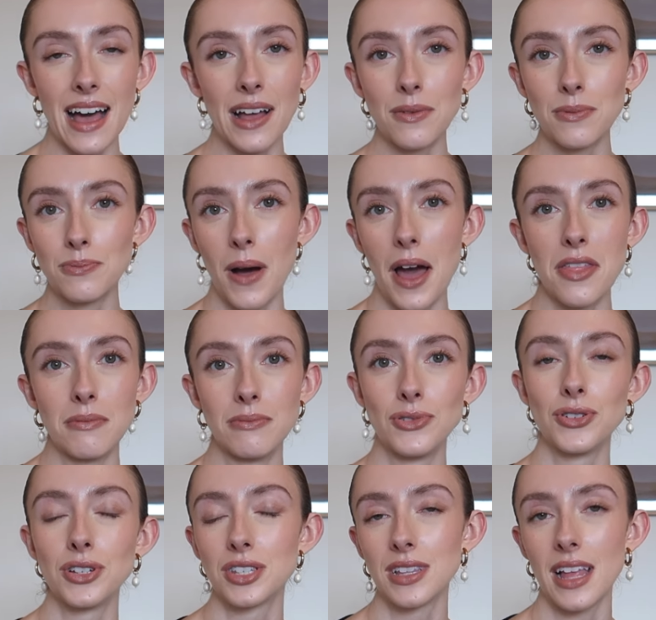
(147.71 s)
I wear them
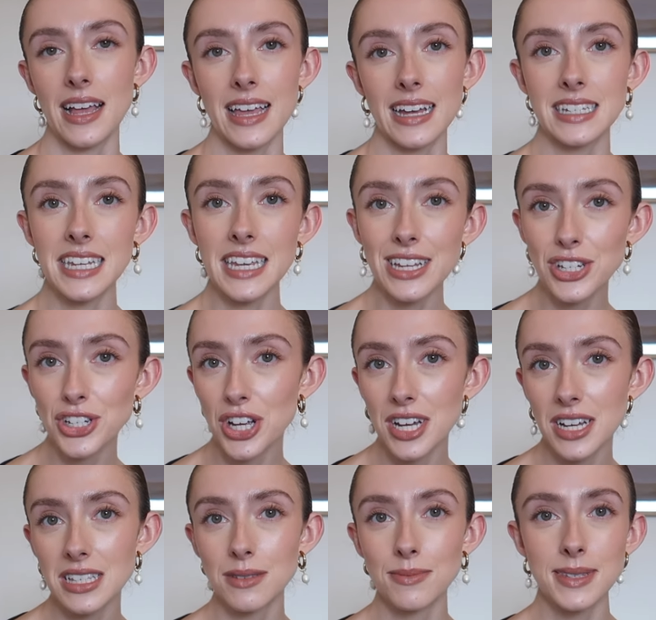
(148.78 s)
just like a
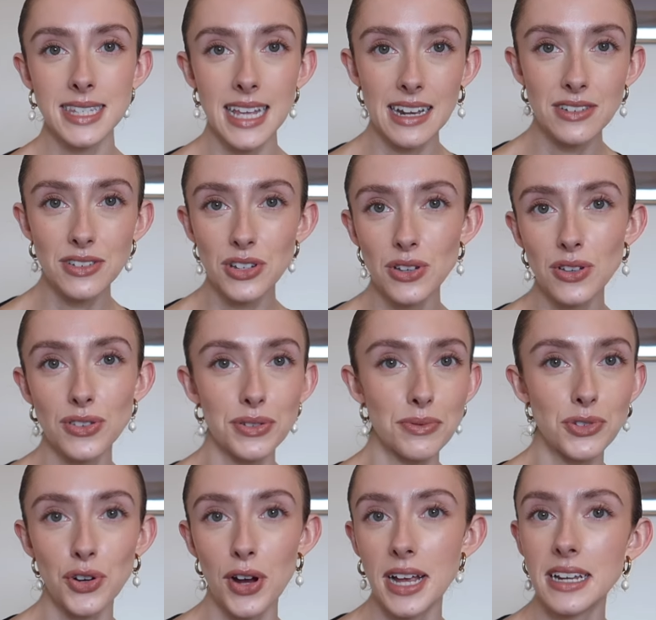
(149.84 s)
t-shirt, some sandals or
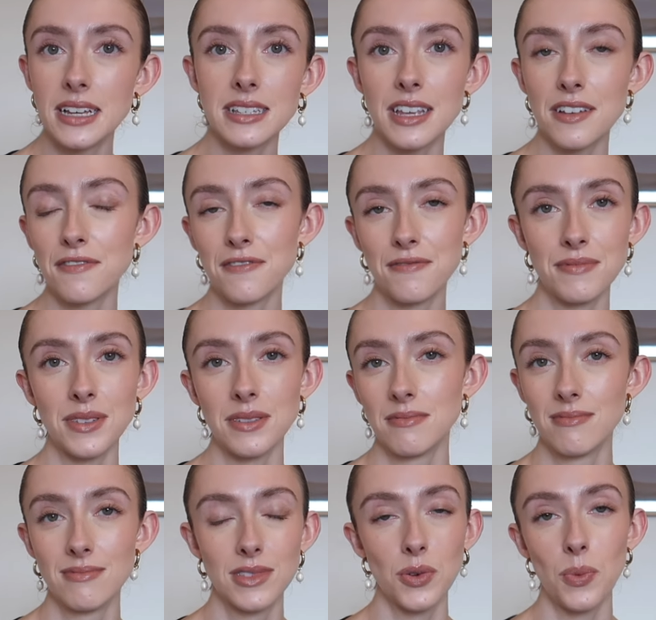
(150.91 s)
trainers if
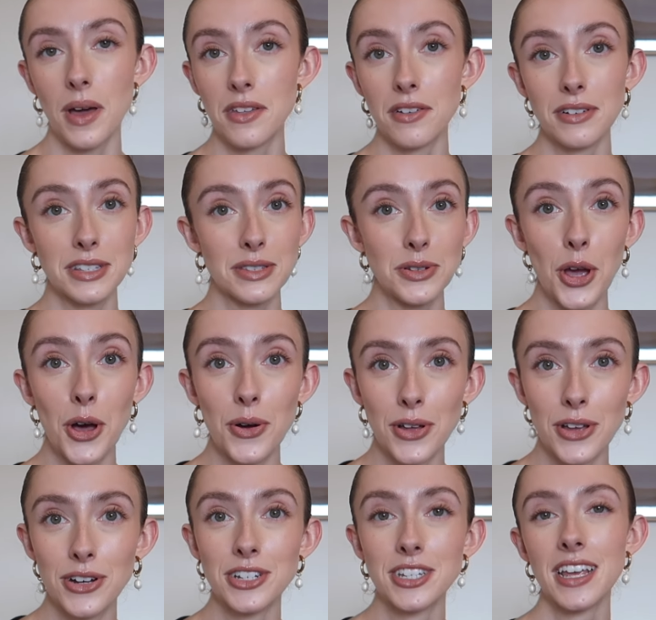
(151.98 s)
the weather is no
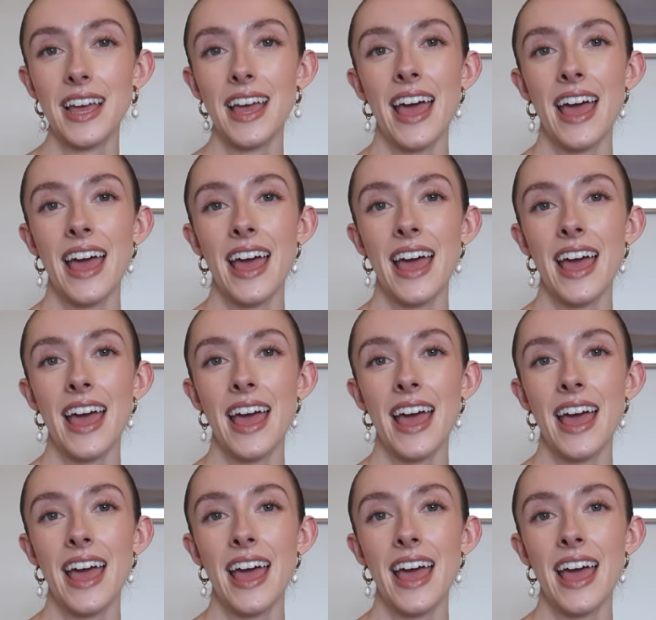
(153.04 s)
good,